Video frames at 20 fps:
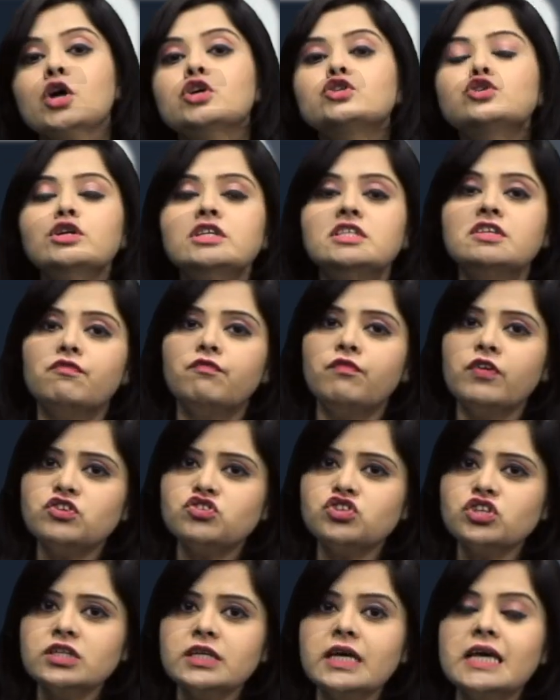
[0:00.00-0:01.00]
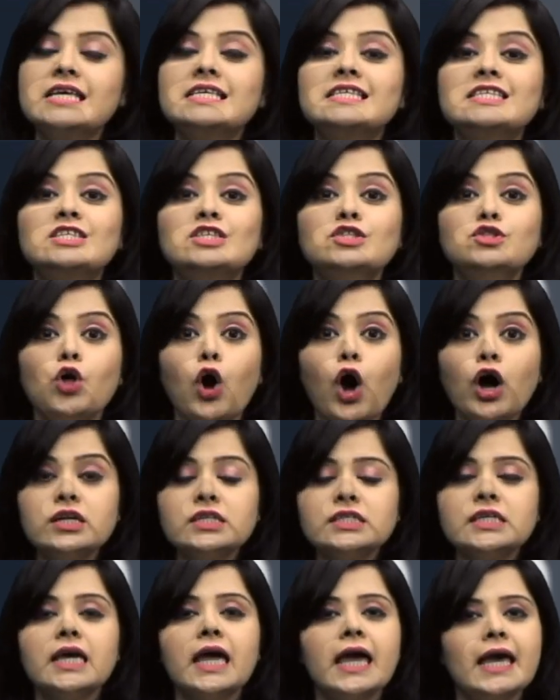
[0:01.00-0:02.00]
So division is
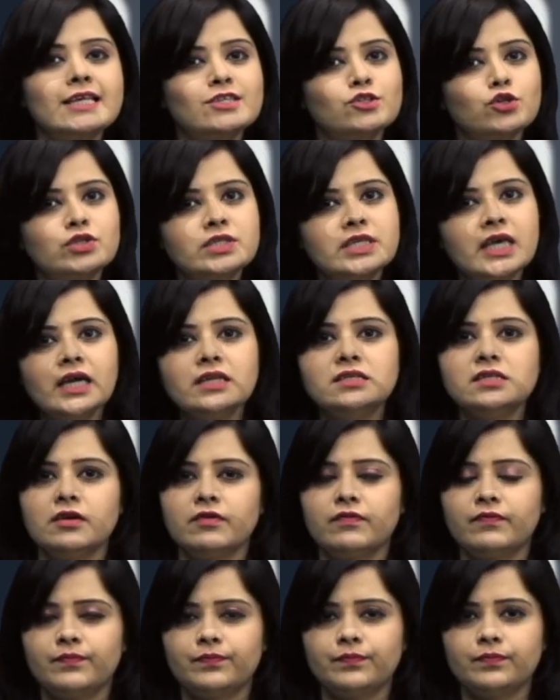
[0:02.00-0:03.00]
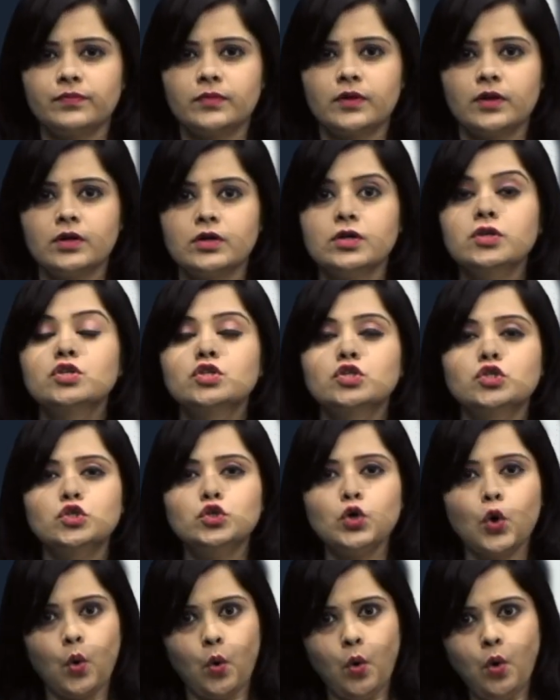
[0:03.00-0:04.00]
not associative.
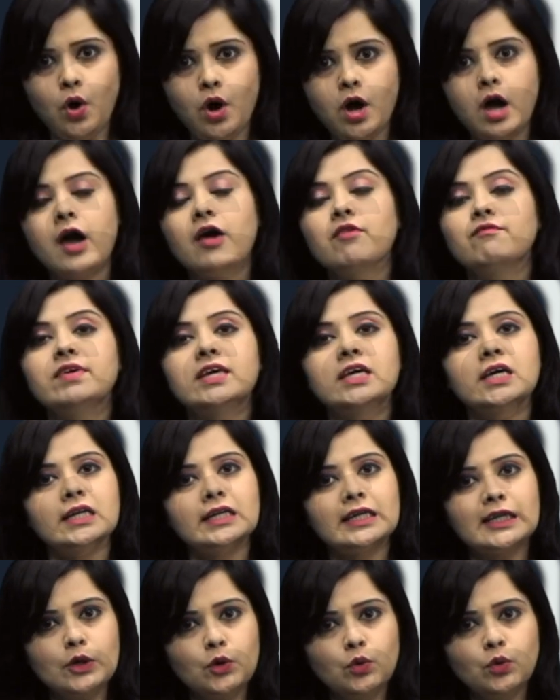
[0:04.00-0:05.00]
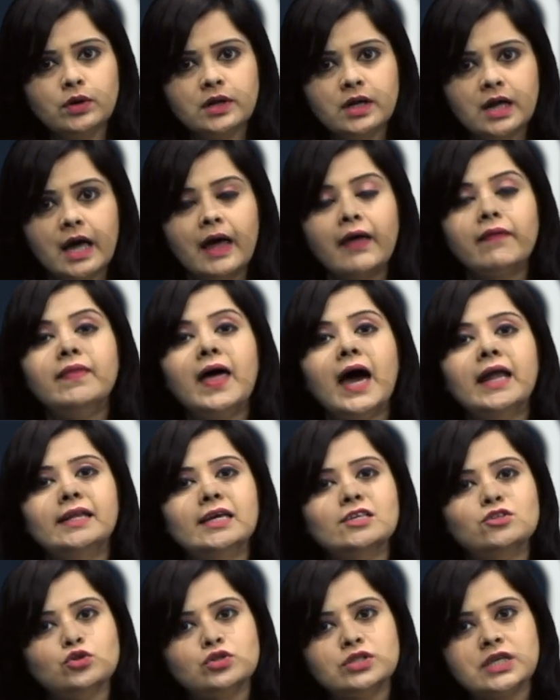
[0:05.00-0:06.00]
So we conclude that
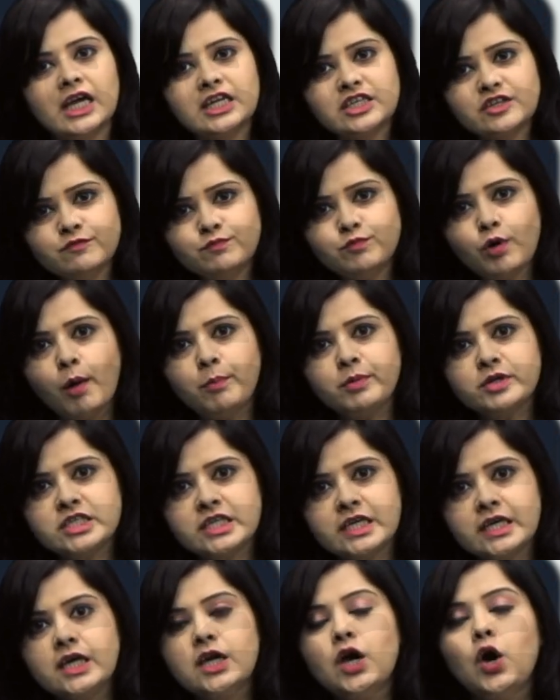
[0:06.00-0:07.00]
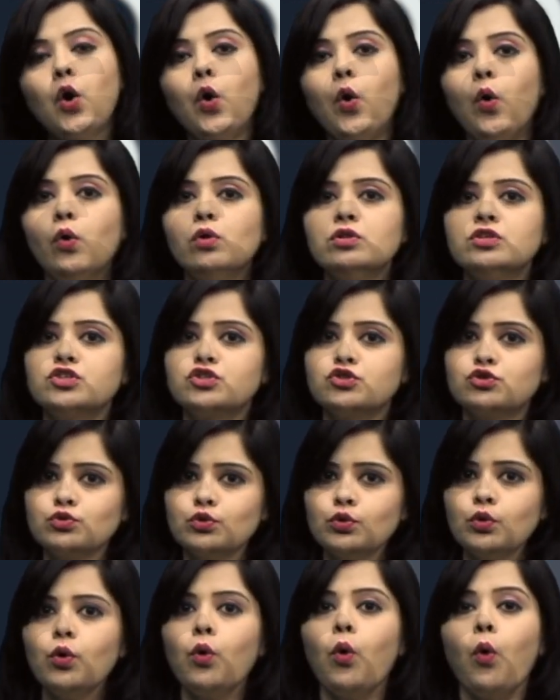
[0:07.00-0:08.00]
associative property holds
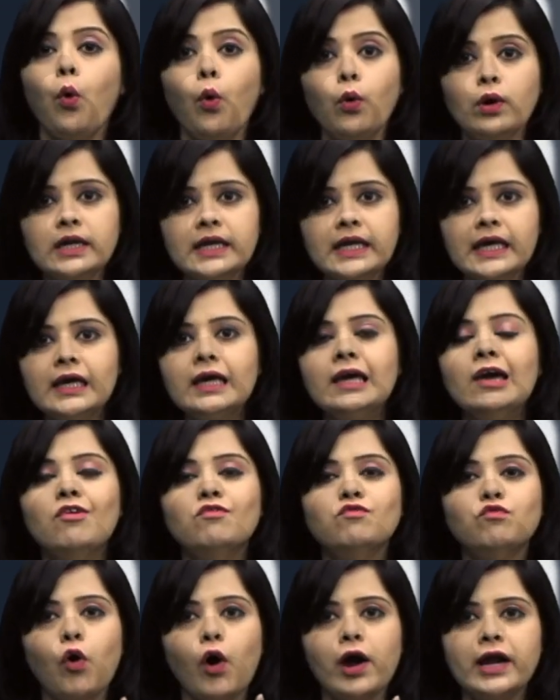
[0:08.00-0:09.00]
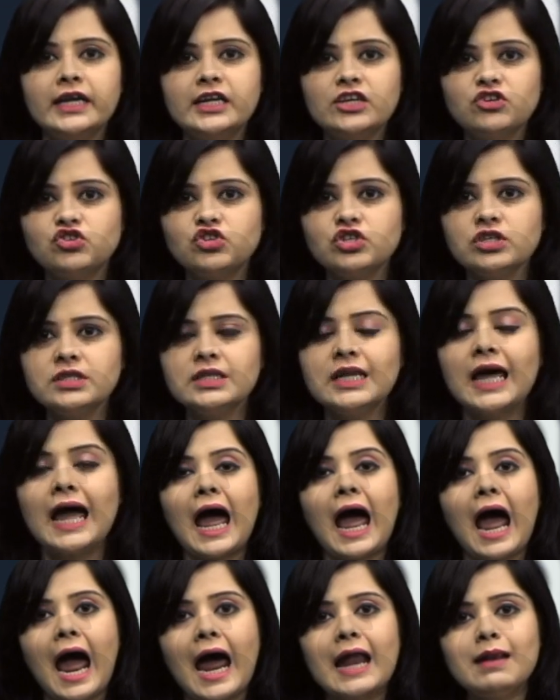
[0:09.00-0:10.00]
true only for addition
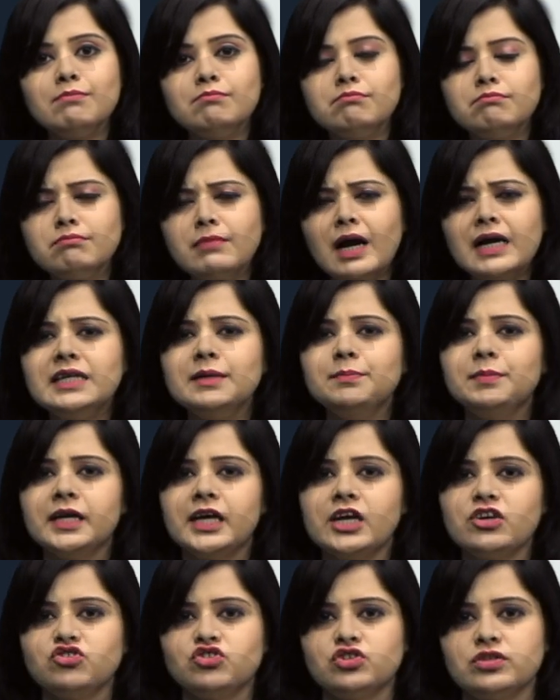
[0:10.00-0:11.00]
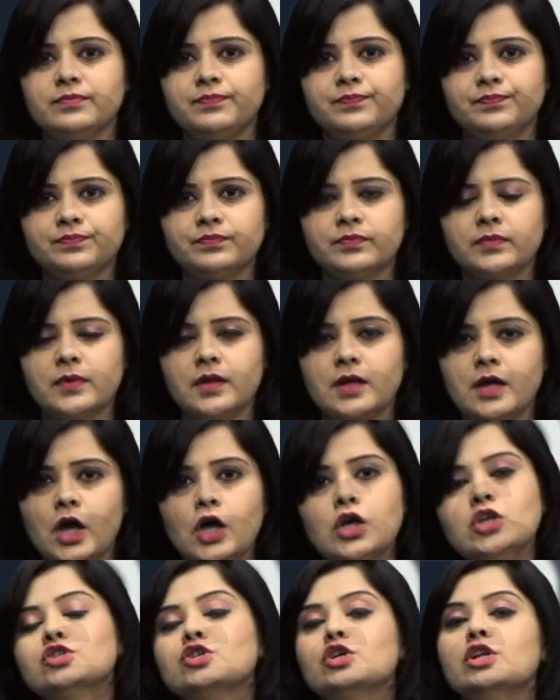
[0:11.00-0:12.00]
and multiplication.
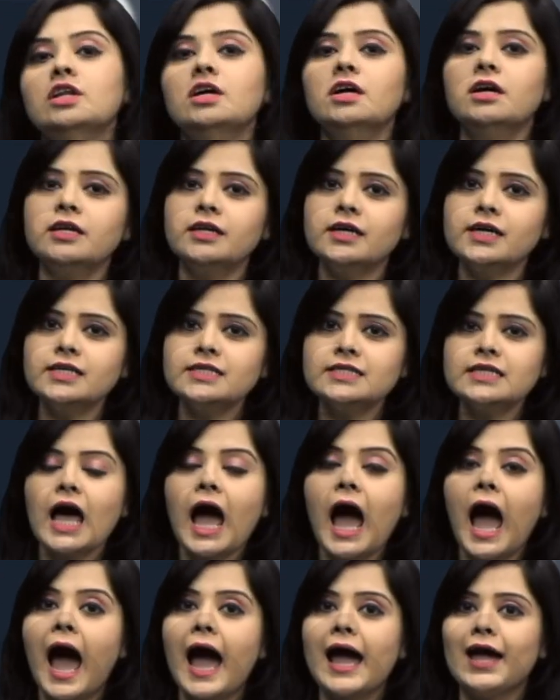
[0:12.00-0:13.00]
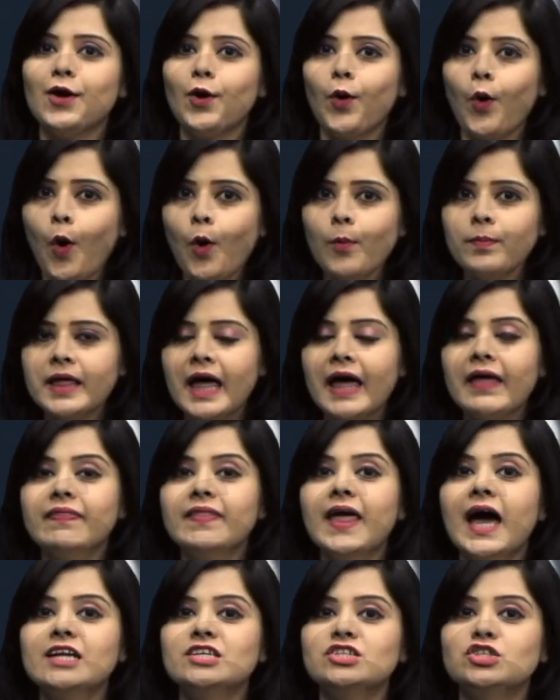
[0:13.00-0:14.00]
So learners, I hope
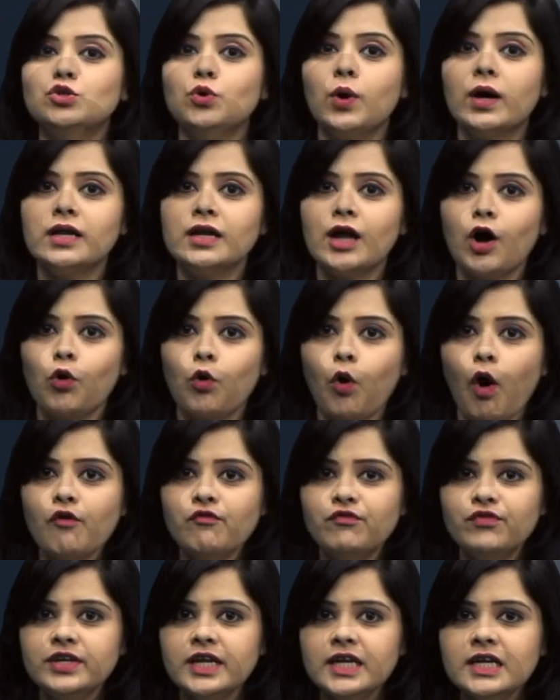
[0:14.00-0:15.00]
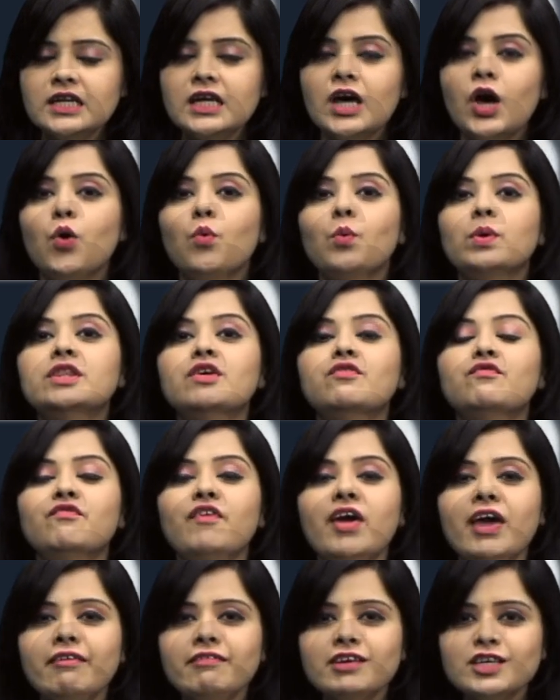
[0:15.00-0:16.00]
that you are now confident with the
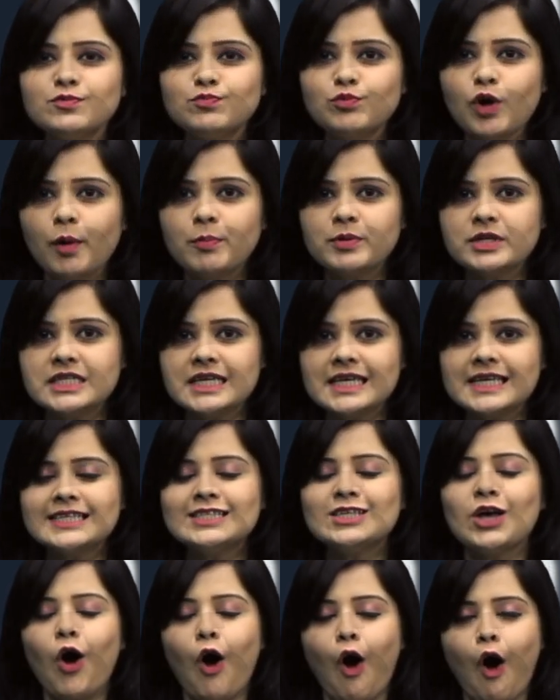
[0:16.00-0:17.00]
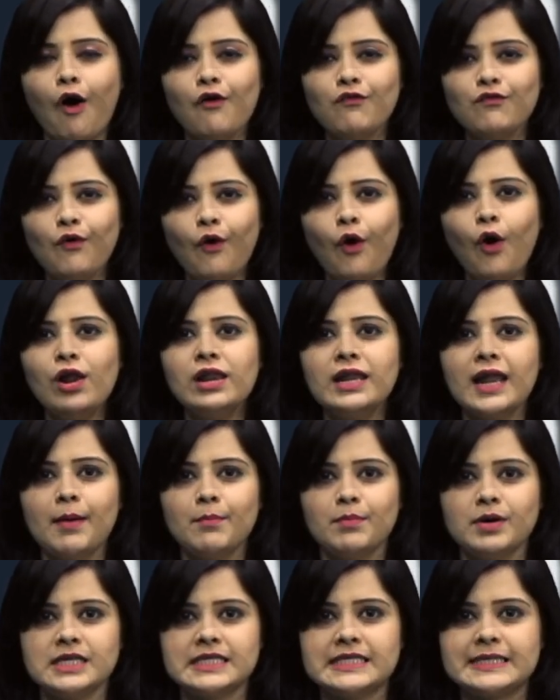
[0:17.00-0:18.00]
various properties of whole
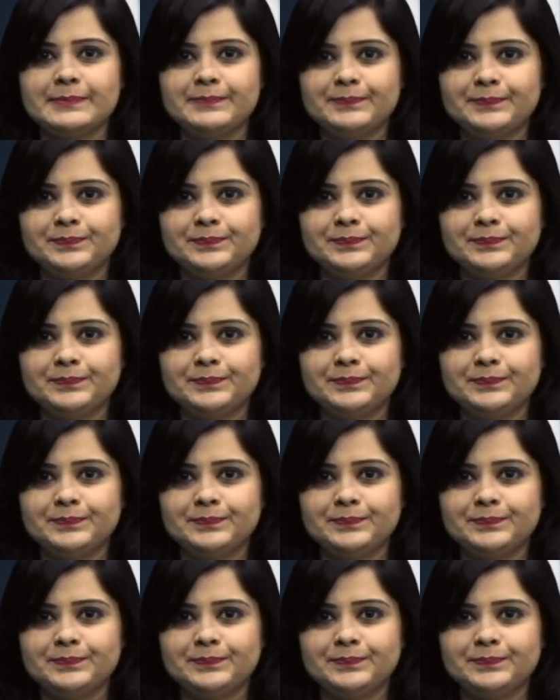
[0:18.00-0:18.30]
numbers.